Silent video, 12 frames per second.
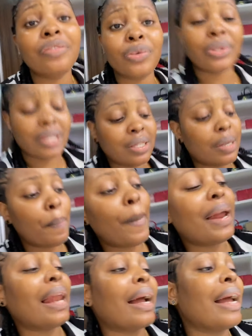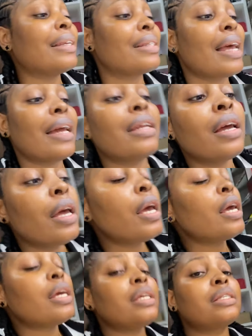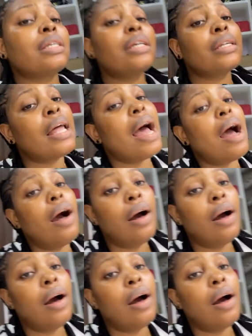two things in mind, is either